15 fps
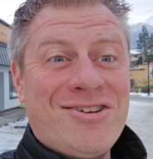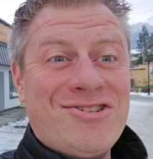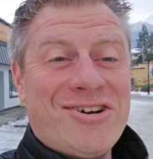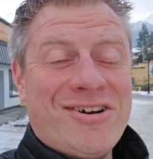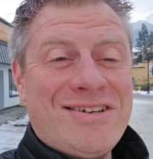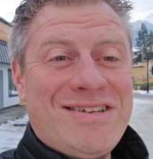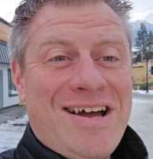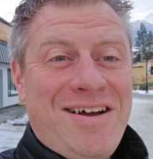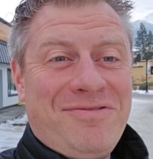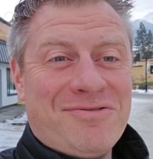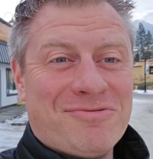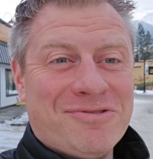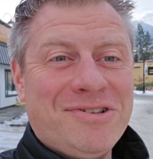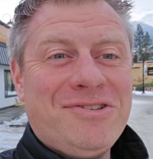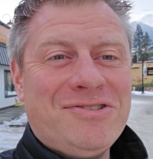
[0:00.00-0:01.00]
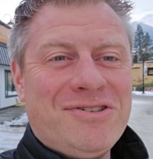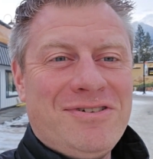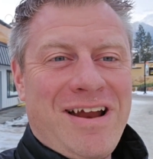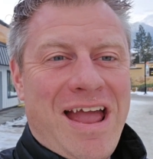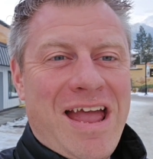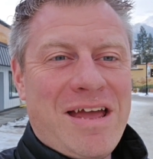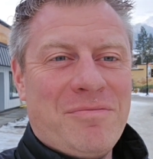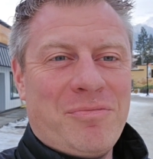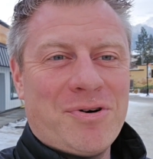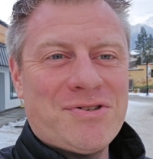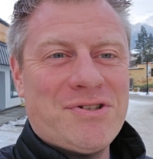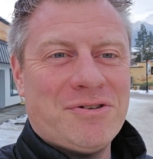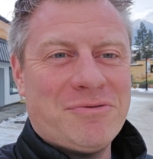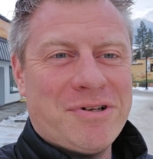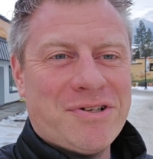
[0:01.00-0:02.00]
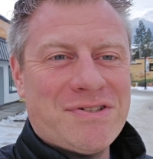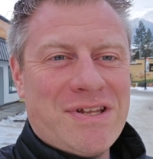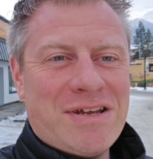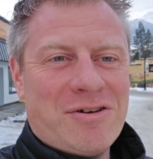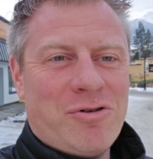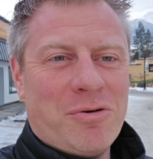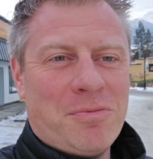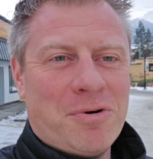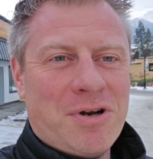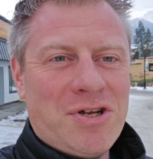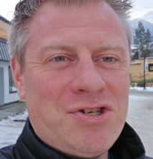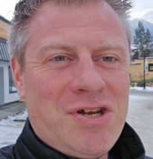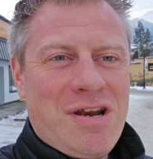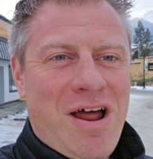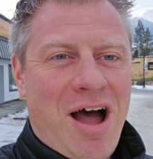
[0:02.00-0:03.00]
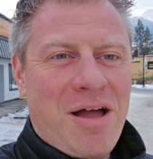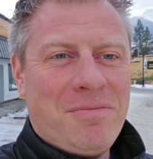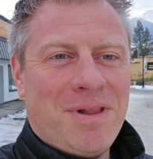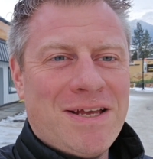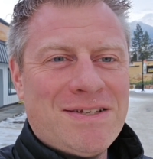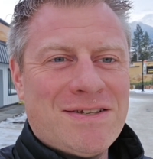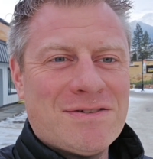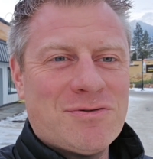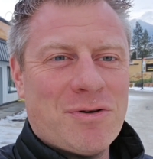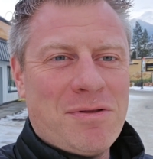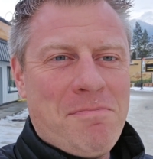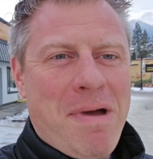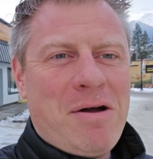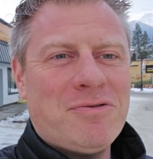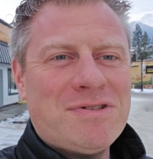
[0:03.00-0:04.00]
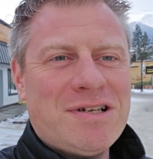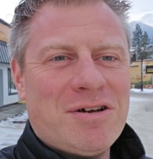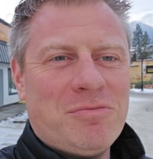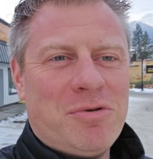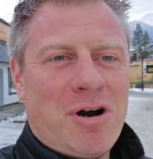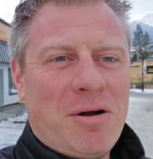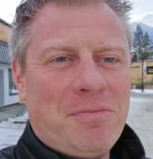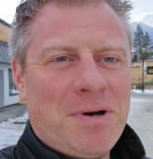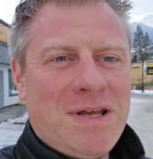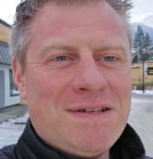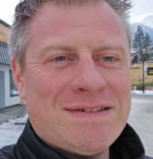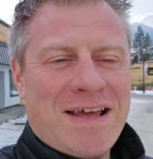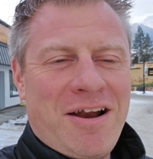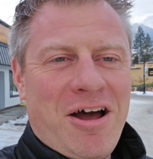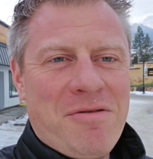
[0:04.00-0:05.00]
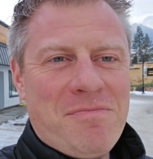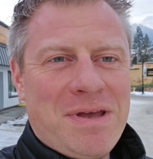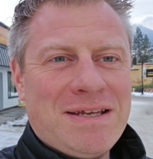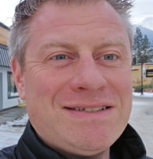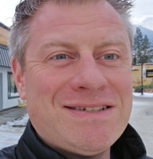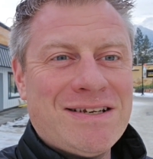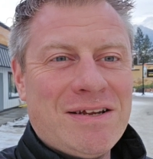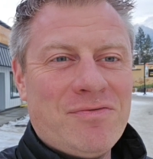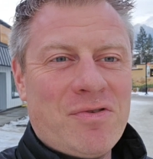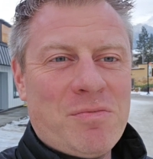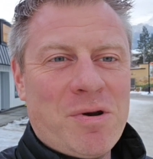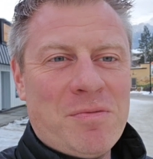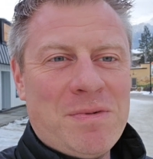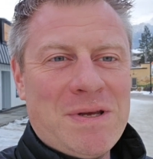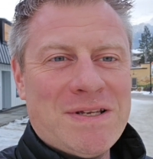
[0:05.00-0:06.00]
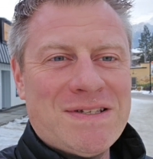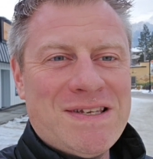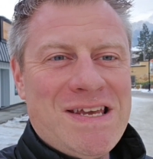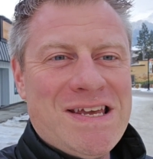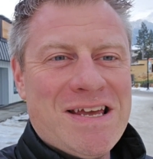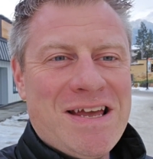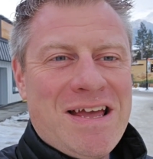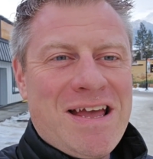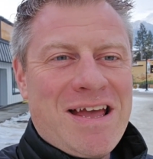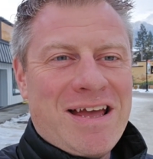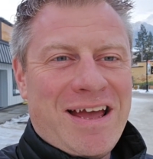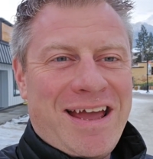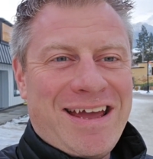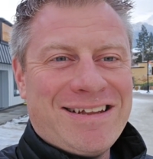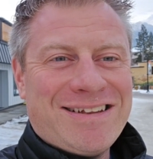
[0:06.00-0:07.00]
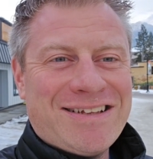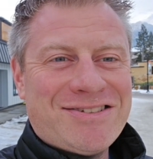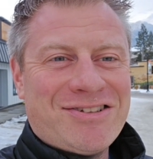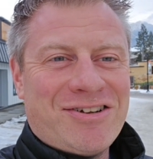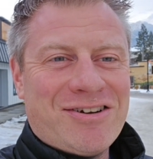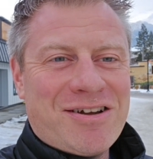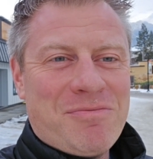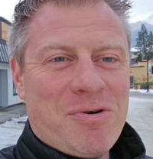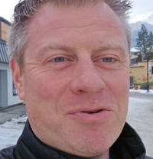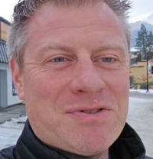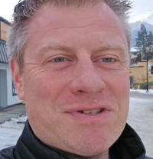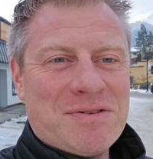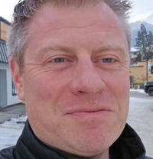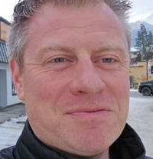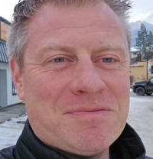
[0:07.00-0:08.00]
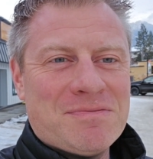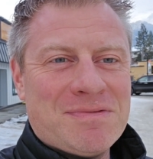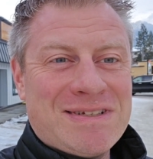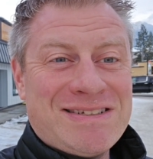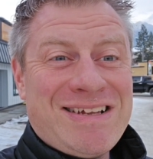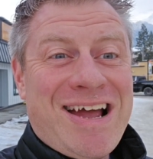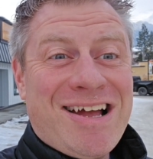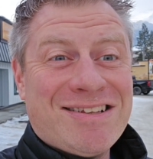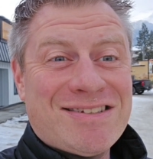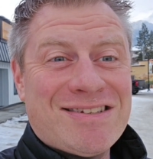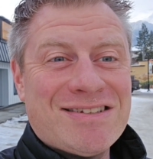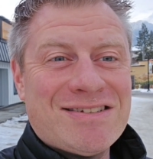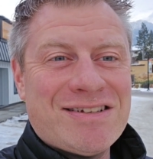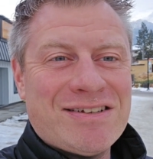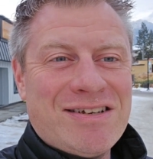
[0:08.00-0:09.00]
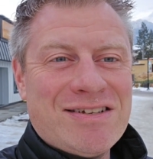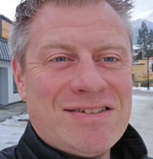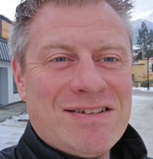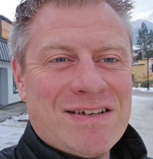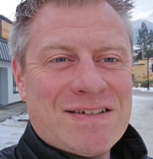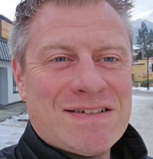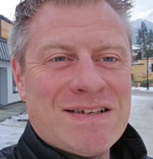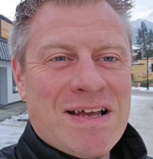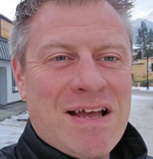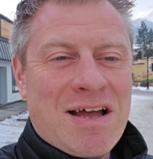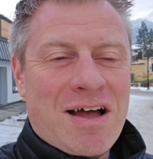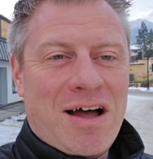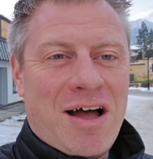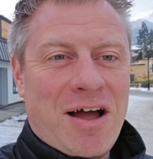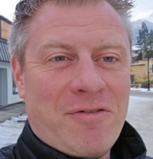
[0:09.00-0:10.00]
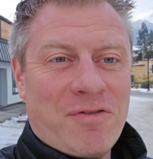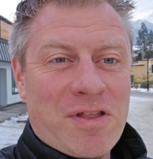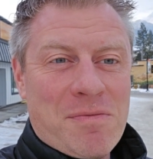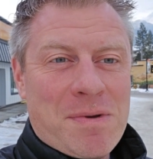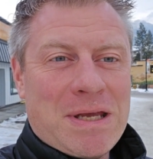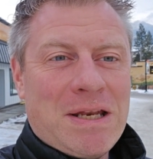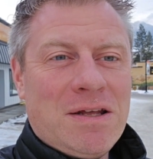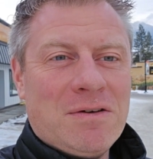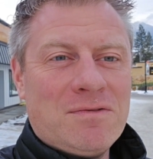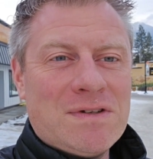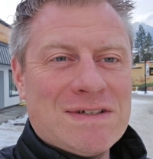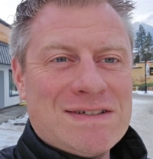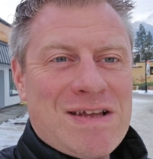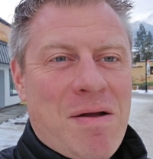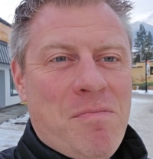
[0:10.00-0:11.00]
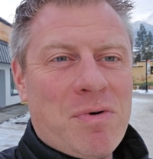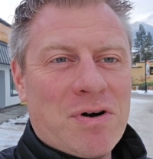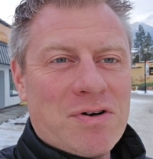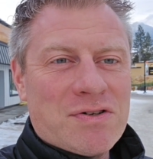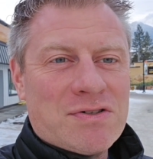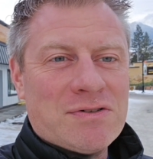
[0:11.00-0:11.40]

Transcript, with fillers: Gerry Taft, Realtor and Personal Real Estate Corporation. I'm licensed with Mountain Town Properties and I'm based in Invermere, BC. And let's talk about some stats and statistics uh, for the beginning of December.